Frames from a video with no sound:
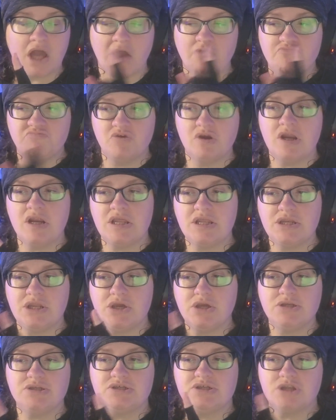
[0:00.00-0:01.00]
I really
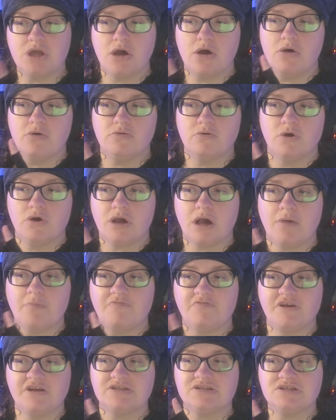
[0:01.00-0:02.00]
need to look up
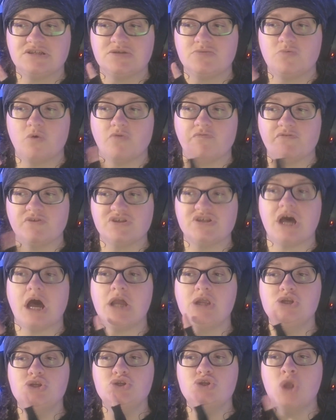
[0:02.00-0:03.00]
Francis DeWolf, because I
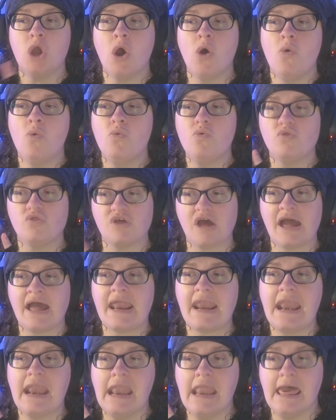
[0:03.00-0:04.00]
know that
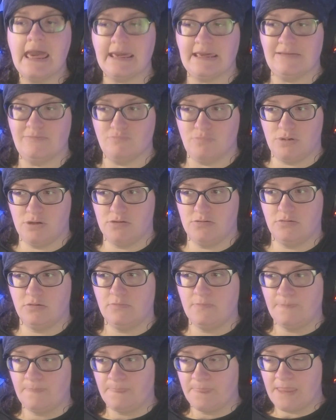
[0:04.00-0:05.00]
name.
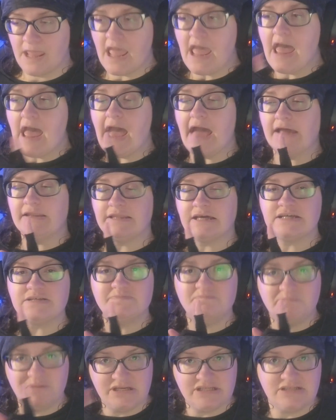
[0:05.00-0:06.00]
And that is
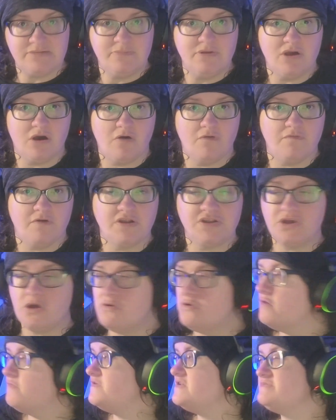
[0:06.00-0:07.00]
pissing me off. I don't
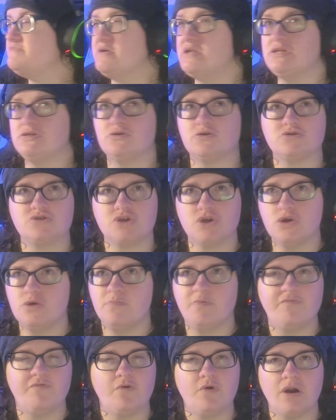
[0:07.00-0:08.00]
know if he's been in Doctor Who
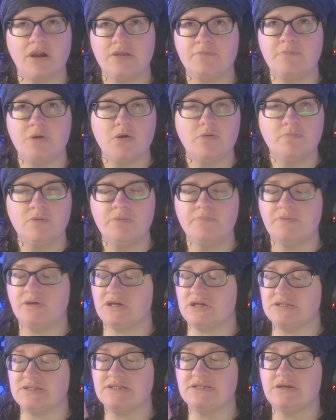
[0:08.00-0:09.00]
before at the moment,
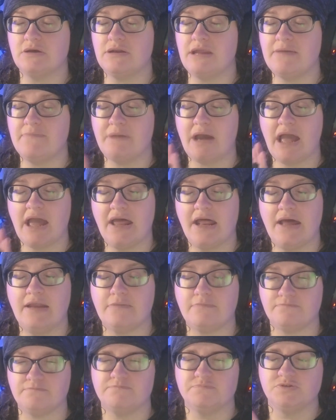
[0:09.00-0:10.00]
because it's so late in my head,
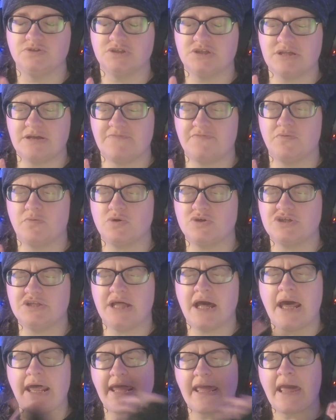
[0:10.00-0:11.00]
and just after watching
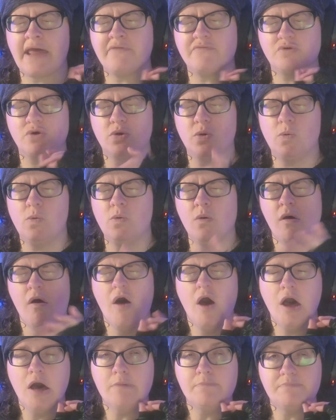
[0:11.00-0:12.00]
that, I can't recall.
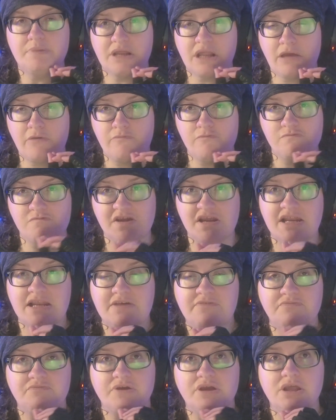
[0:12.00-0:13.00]
But I really
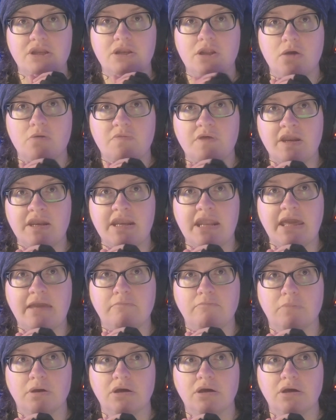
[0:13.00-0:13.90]
freaking know that name.